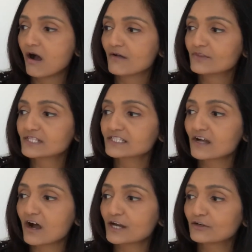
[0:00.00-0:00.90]
The
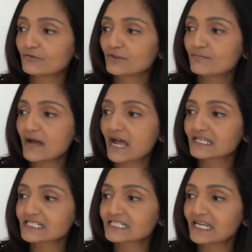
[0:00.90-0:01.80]
sign on the bag
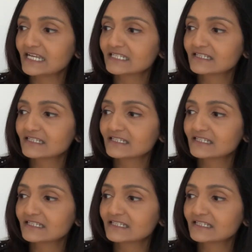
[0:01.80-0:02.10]
said,